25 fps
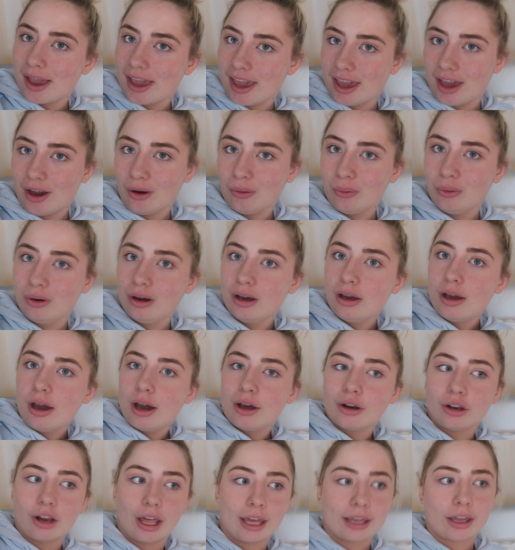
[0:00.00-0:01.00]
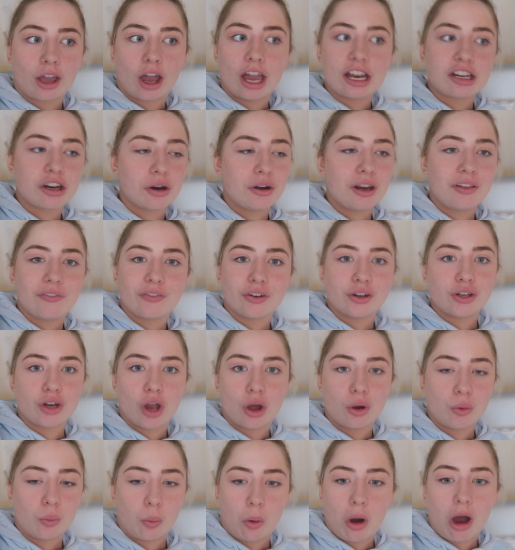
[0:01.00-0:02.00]
ill. Like, I don't even
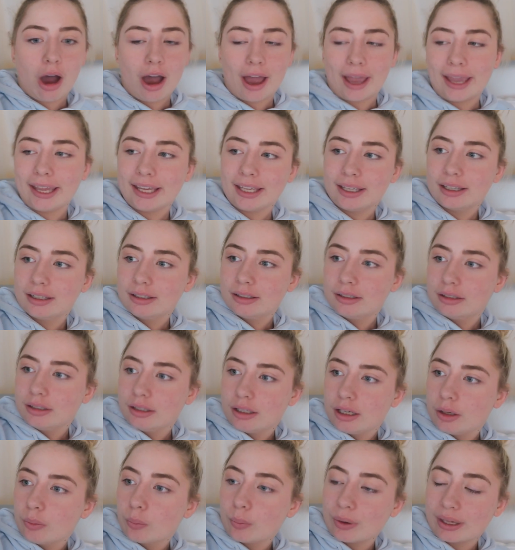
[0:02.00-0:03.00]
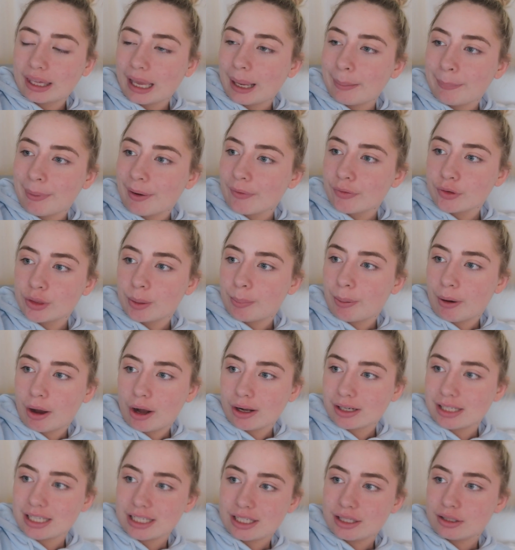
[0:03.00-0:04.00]
know why. We came back from the
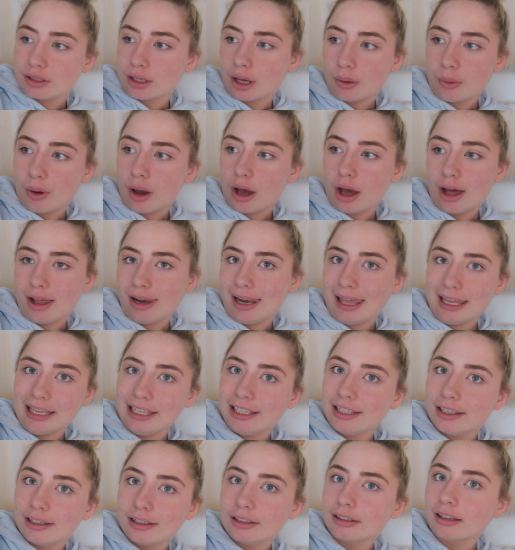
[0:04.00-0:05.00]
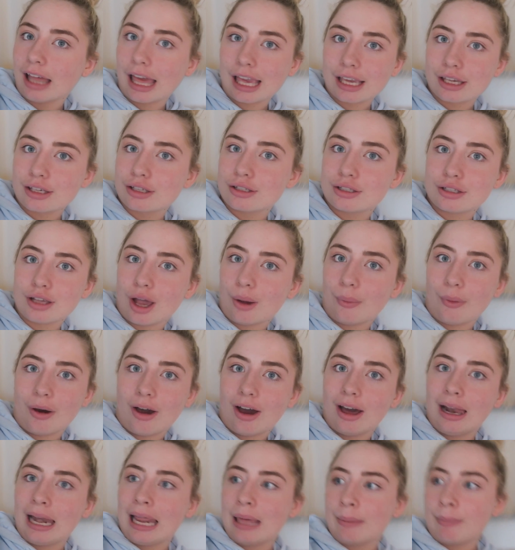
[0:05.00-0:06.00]
party so early. Like, yeah. So
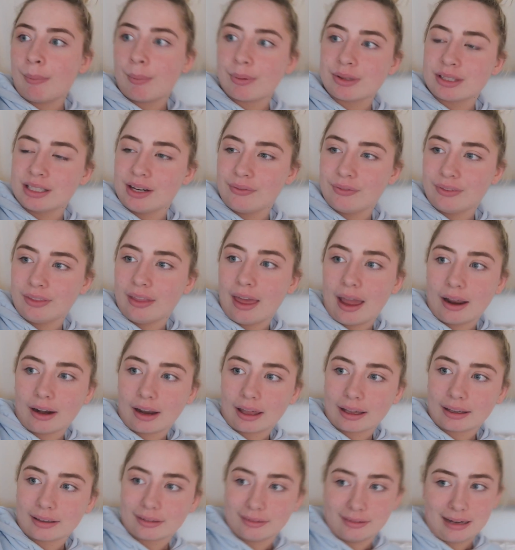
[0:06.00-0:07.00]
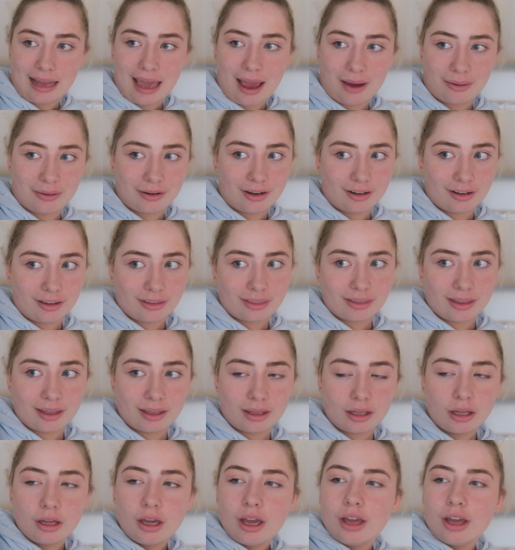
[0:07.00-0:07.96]
early. We wasn't even there, like, an hour, I don't think.